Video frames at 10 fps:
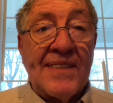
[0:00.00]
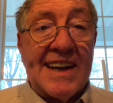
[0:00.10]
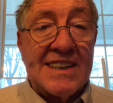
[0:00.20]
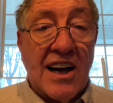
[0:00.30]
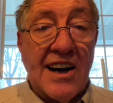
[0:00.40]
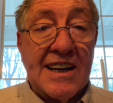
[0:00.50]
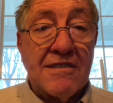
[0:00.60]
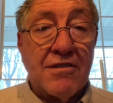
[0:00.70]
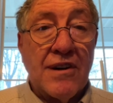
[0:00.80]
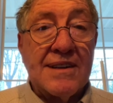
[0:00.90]
and dying
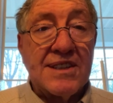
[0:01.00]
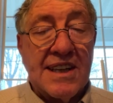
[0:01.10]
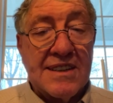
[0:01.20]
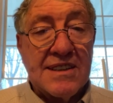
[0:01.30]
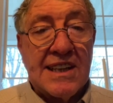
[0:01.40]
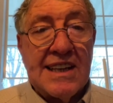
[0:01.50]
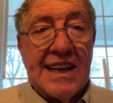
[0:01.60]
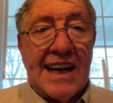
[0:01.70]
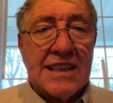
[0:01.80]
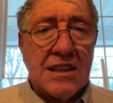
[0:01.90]
for our sins
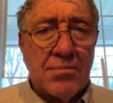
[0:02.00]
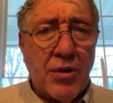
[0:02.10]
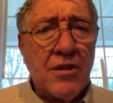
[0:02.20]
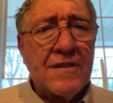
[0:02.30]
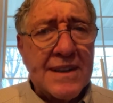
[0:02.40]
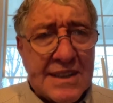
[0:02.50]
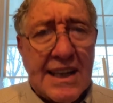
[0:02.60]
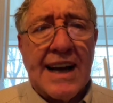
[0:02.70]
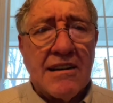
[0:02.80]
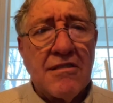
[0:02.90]
as the perfect
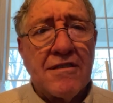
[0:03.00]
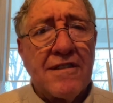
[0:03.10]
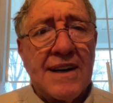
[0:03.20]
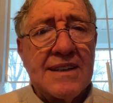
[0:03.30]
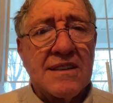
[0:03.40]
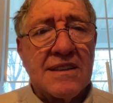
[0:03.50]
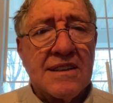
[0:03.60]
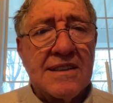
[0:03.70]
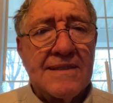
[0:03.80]
sacrifice.